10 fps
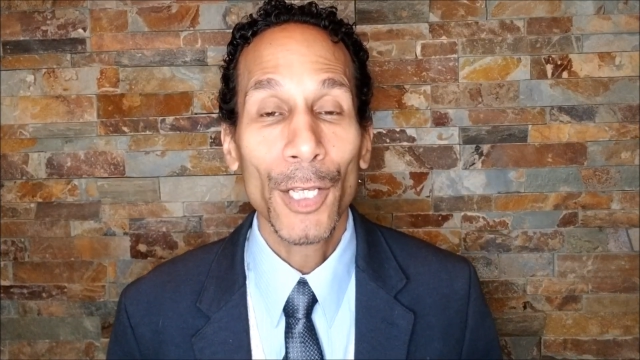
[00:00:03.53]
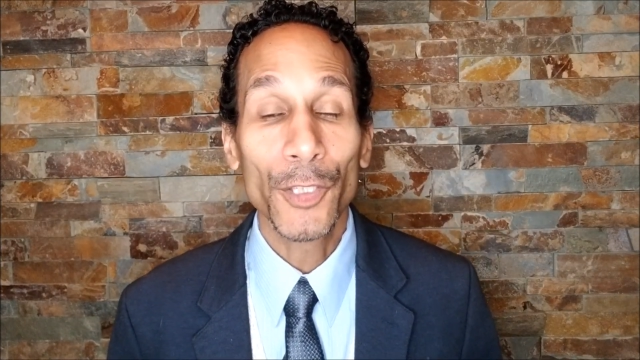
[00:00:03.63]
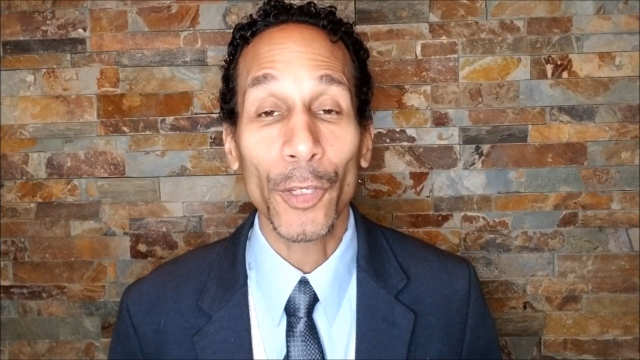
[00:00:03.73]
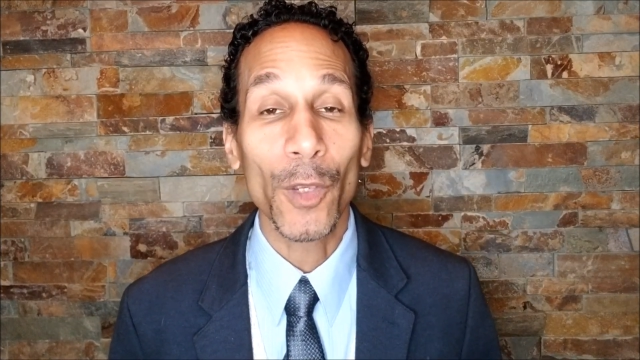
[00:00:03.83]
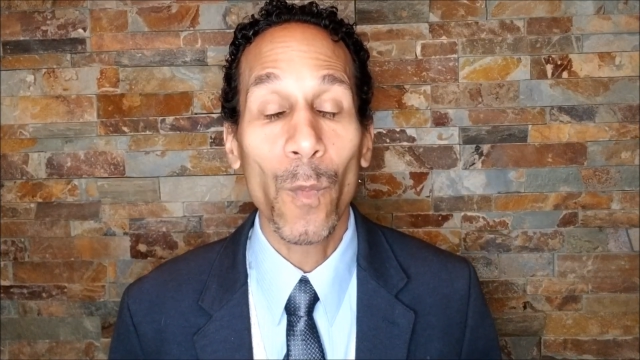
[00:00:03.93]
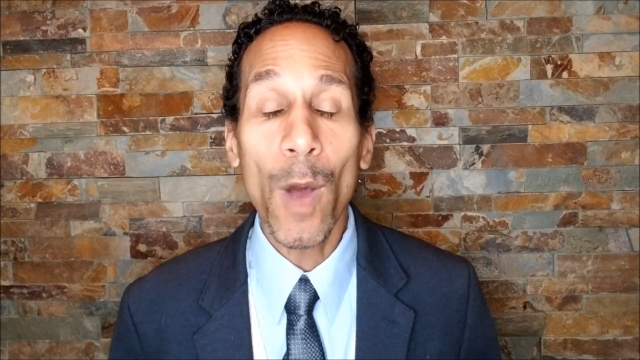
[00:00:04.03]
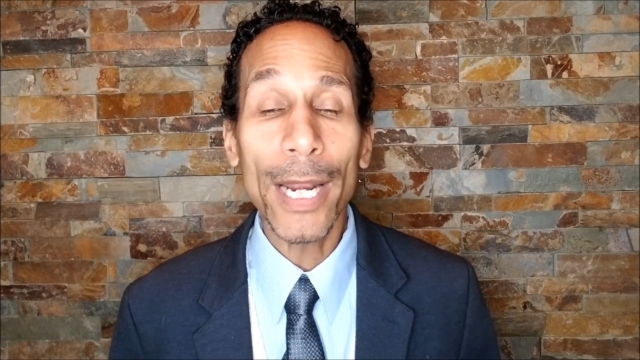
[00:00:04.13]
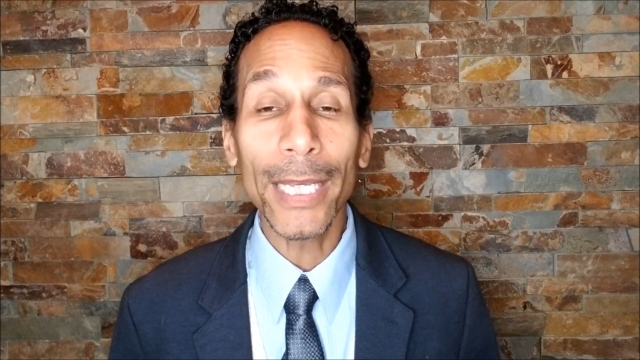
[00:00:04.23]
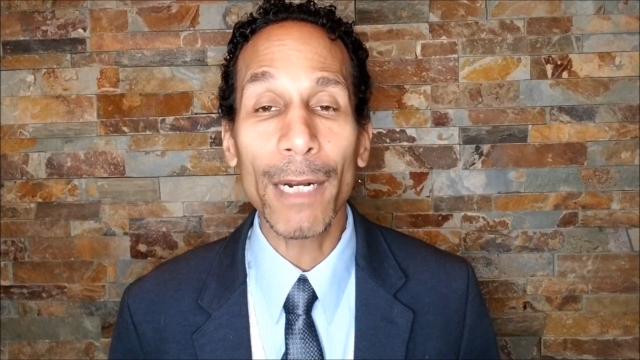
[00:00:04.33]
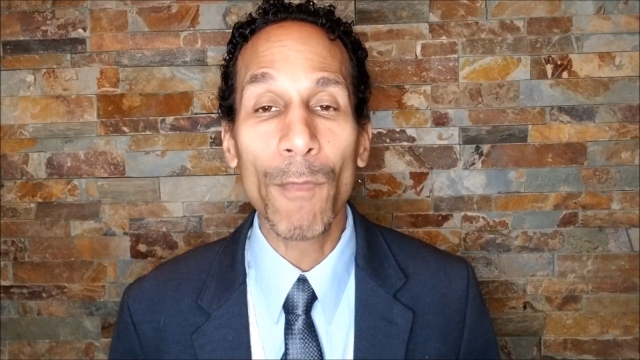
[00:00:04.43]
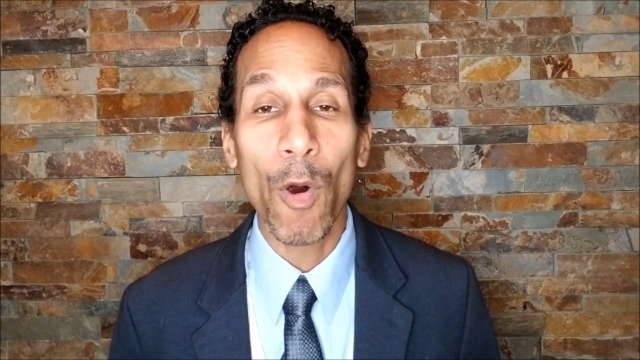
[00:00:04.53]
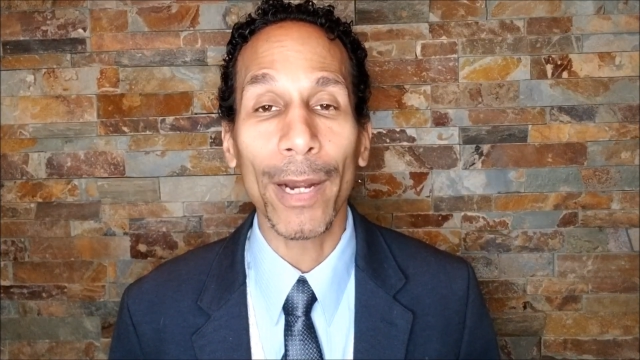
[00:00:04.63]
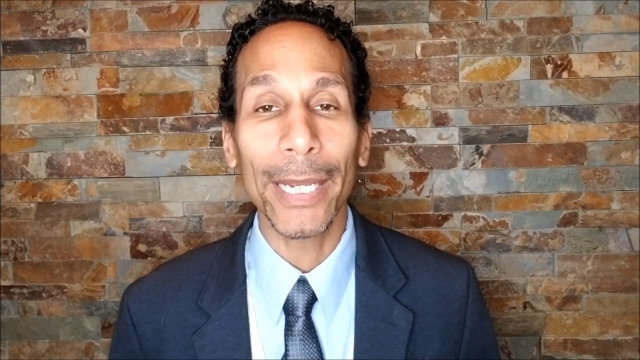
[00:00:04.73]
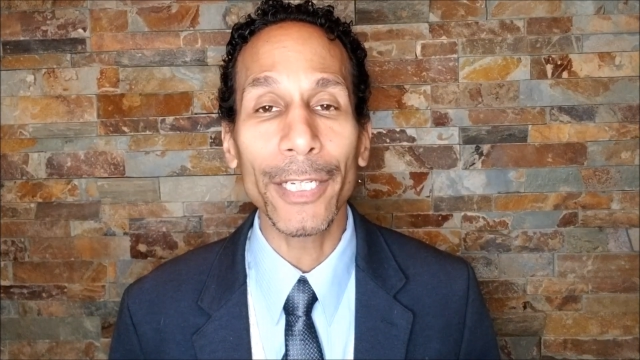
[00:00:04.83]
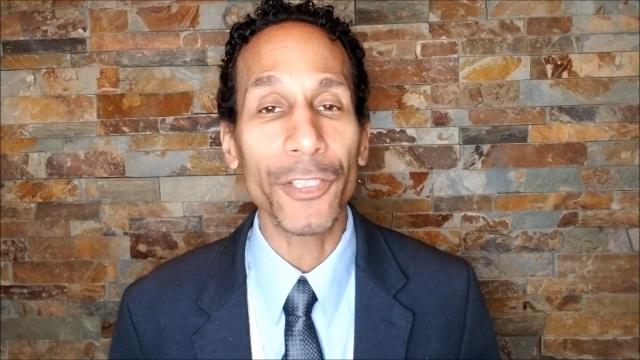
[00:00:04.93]
So you want to get a
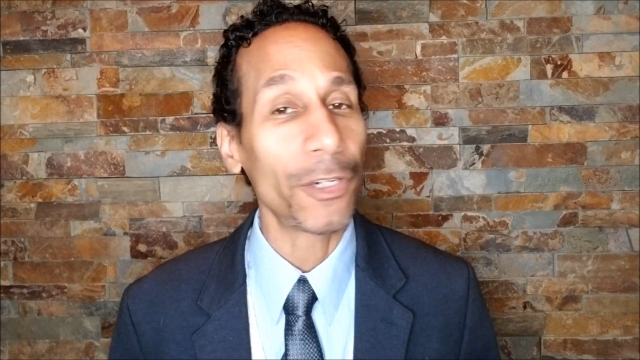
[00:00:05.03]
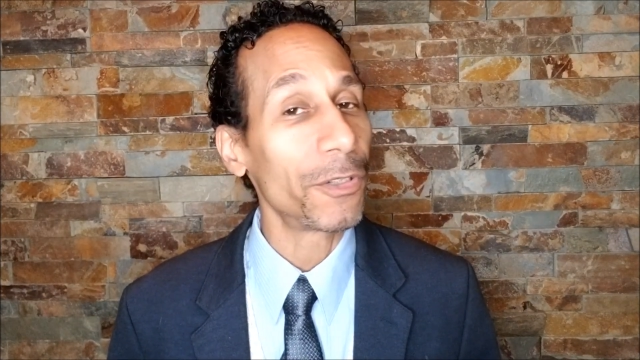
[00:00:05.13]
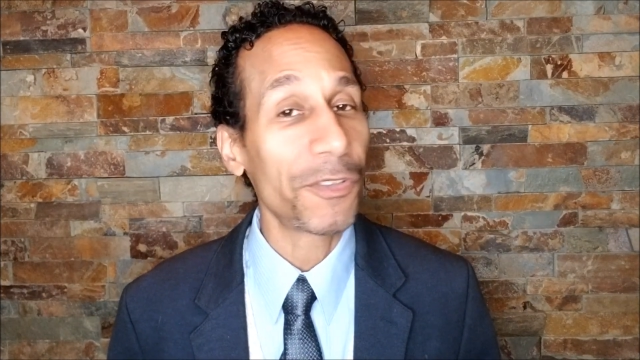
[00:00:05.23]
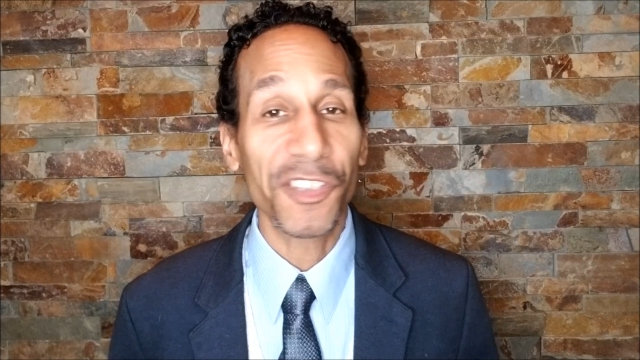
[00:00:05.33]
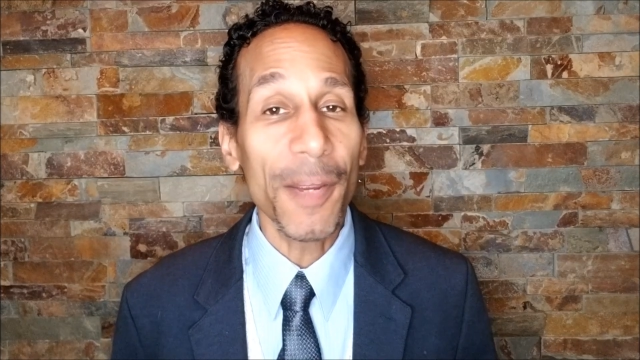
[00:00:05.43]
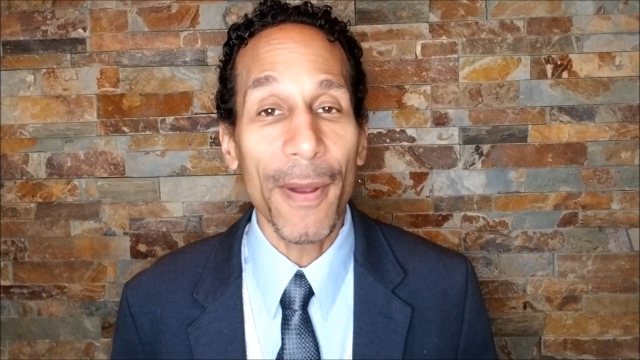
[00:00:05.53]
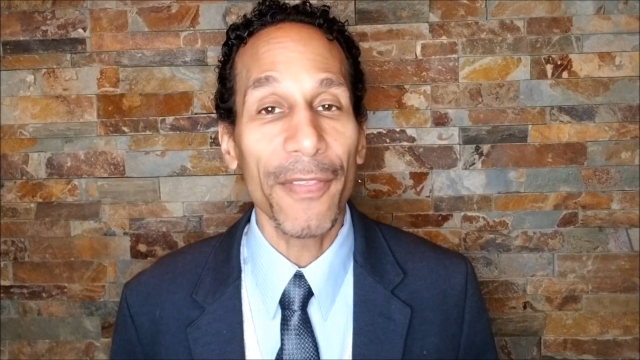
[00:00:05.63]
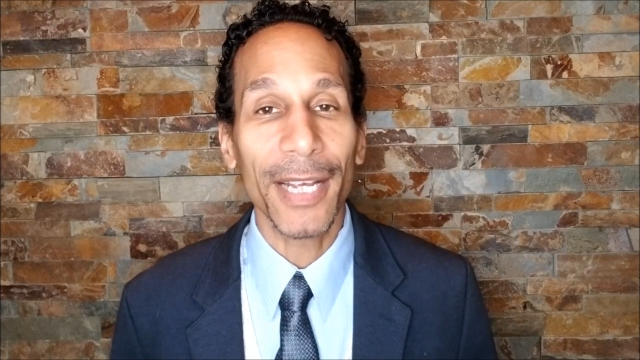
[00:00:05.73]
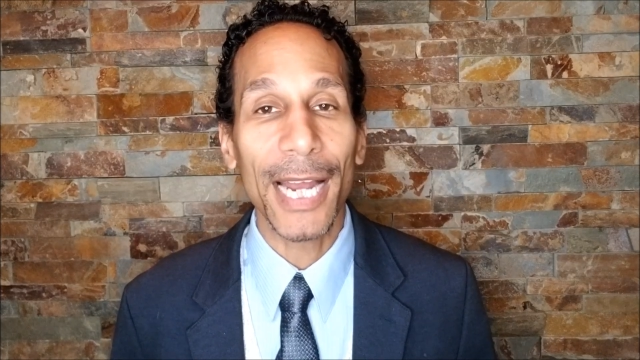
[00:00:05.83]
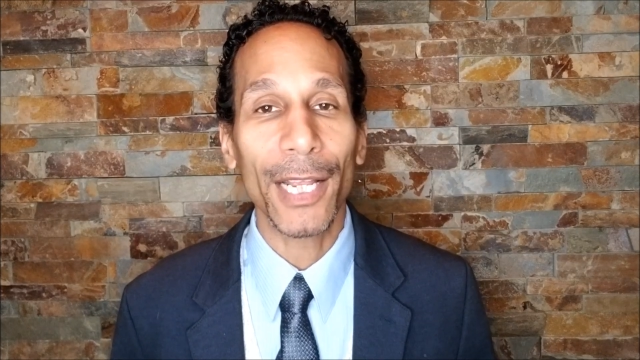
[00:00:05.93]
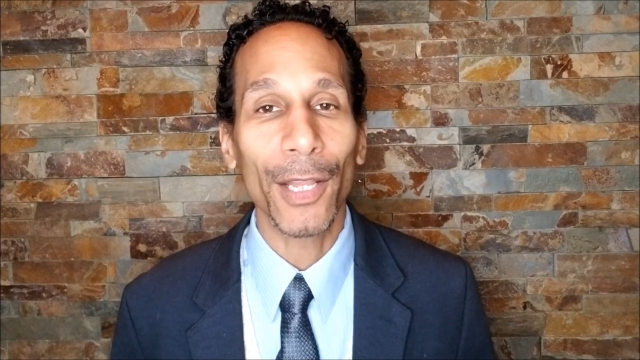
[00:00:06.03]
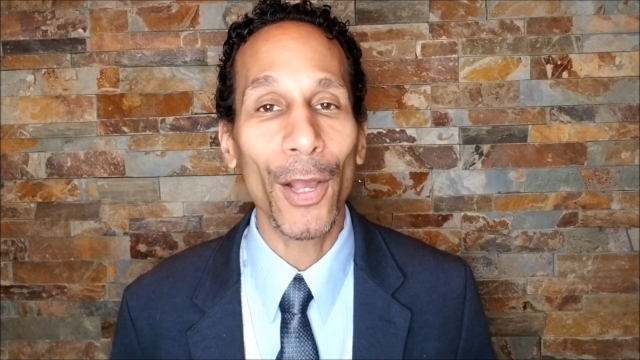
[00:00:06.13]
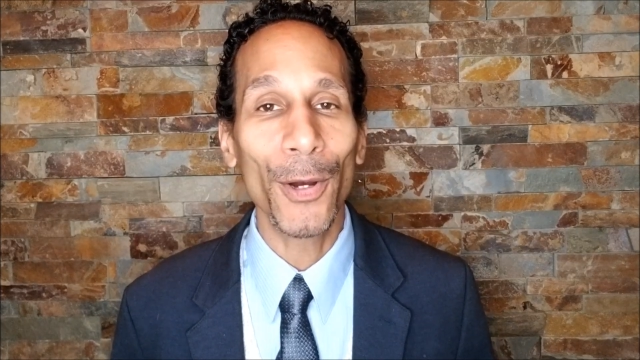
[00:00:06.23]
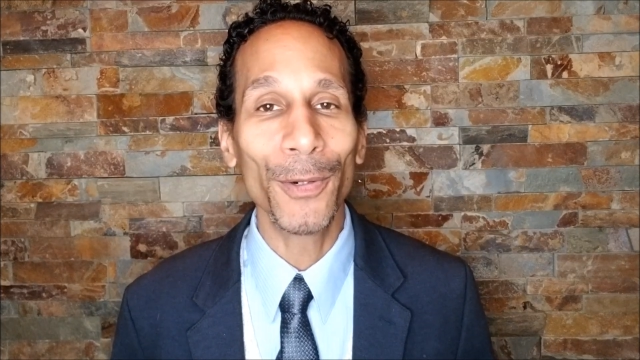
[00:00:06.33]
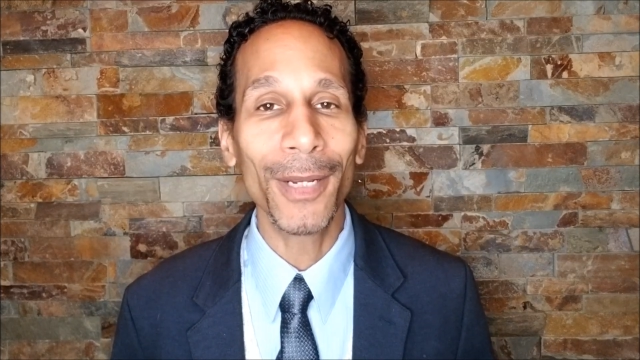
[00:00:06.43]
mortgage or some other kind of
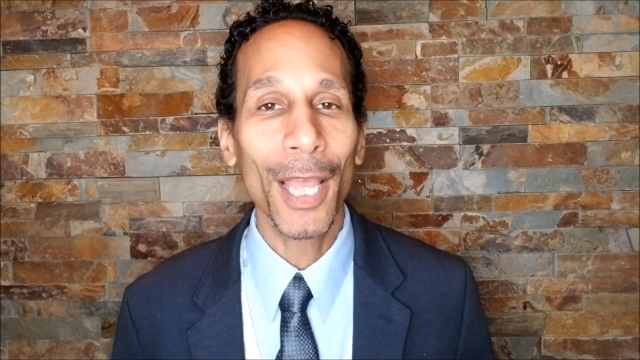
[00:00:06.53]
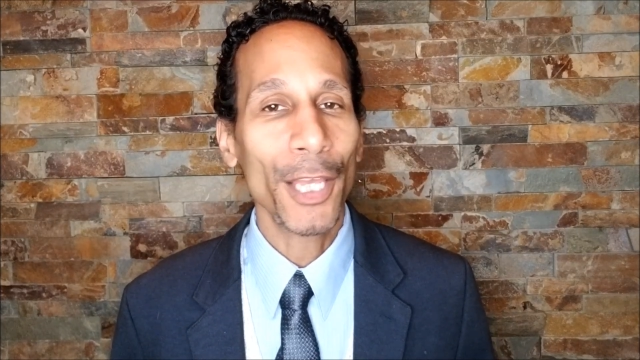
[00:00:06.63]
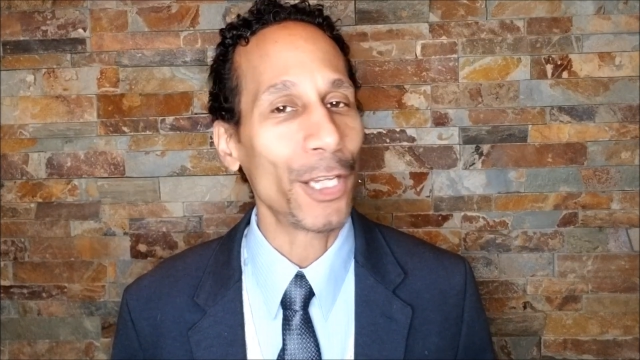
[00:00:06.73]
loan,